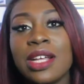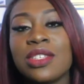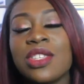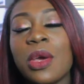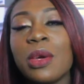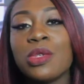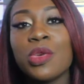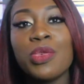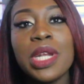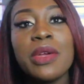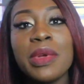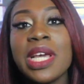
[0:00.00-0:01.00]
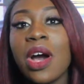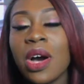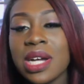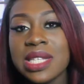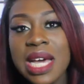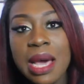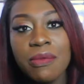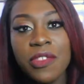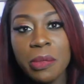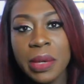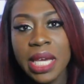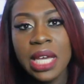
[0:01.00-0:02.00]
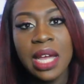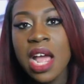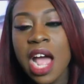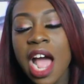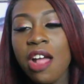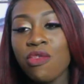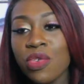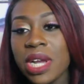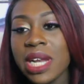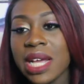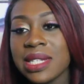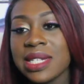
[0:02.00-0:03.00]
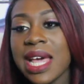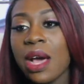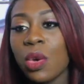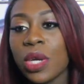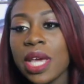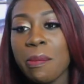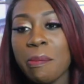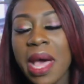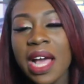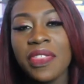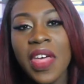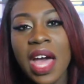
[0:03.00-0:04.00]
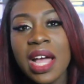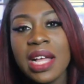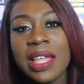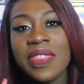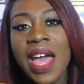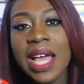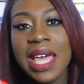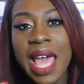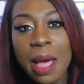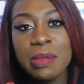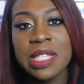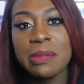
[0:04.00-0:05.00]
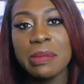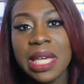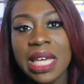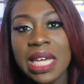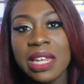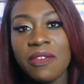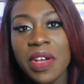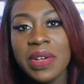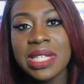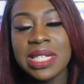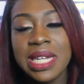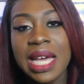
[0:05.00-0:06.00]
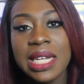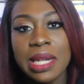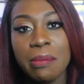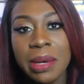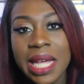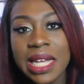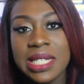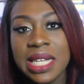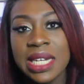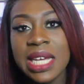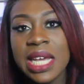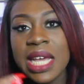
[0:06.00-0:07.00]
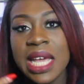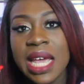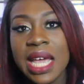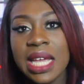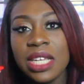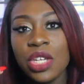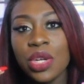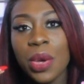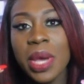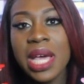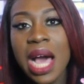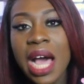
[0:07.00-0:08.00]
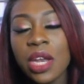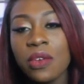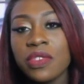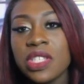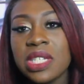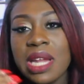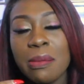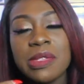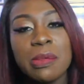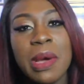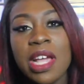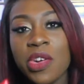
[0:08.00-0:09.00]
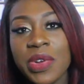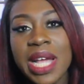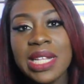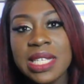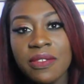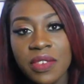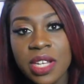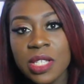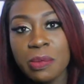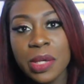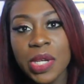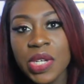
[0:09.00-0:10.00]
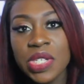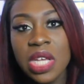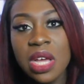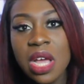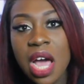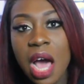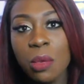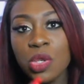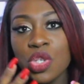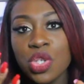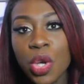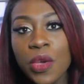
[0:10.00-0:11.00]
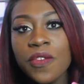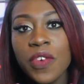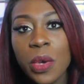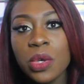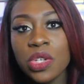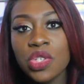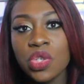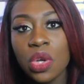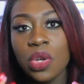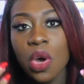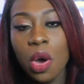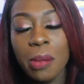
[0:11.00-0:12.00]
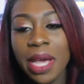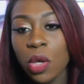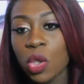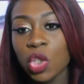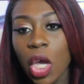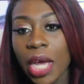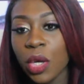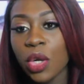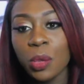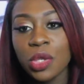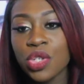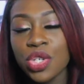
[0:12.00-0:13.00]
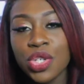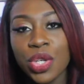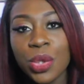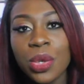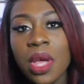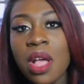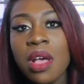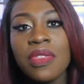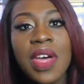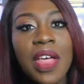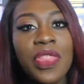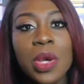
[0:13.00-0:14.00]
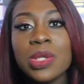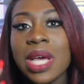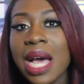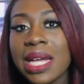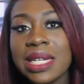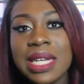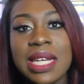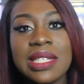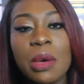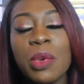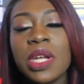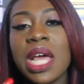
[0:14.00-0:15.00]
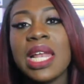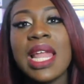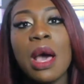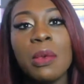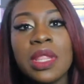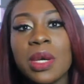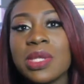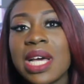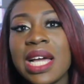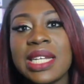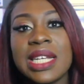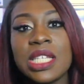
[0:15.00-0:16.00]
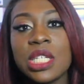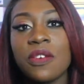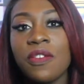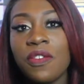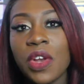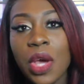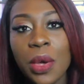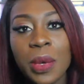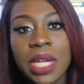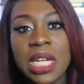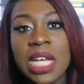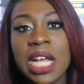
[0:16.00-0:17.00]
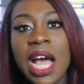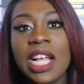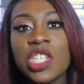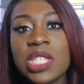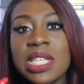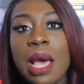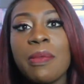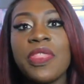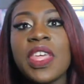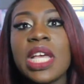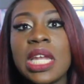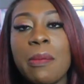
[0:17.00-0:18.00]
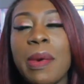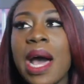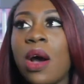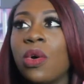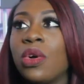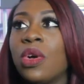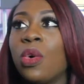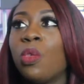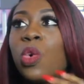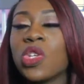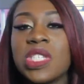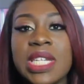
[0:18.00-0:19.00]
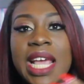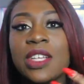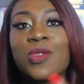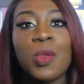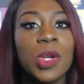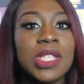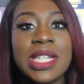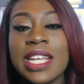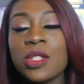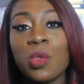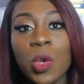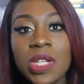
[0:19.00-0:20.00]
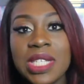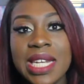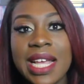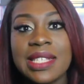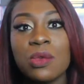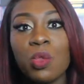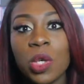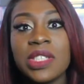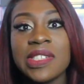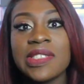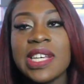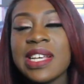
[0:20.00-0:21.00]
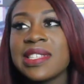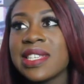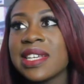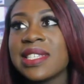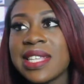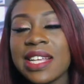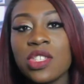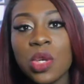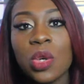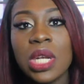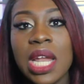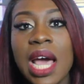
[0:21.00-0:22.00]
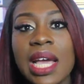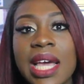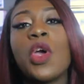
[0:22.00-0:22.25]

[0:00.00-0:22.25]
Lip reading: And so it was a really, really hard time for me. I realized now, looking back, that that kept me in a very stagnant place, and it, you know, it kind of stumped my creativeness, because I was so focused on, oh my gosh, I don't know what to do, that those ideas, I wasn't allowing those ideas to flow, and I just kept thinking about what's next, what's next, what's next, what does success look like?